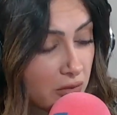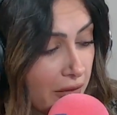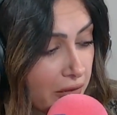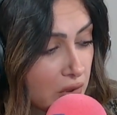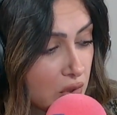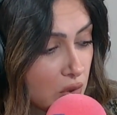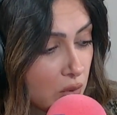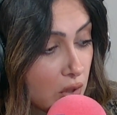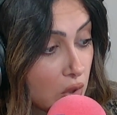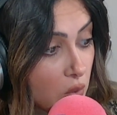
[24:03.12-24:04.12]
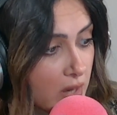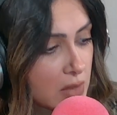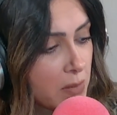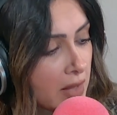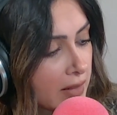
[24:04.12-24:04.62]
reference to the
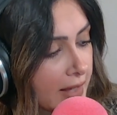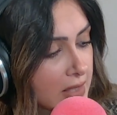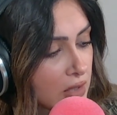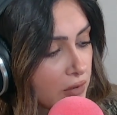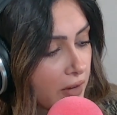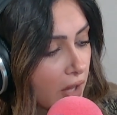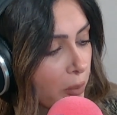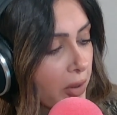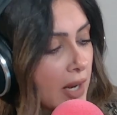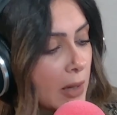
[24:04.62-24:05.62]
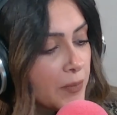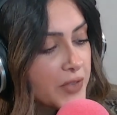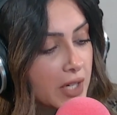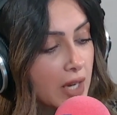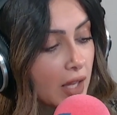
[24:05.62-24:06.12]
U.S. mainland, and develop
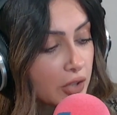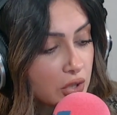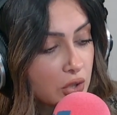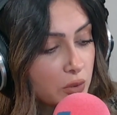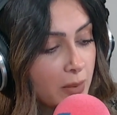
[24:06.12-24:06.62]
technology to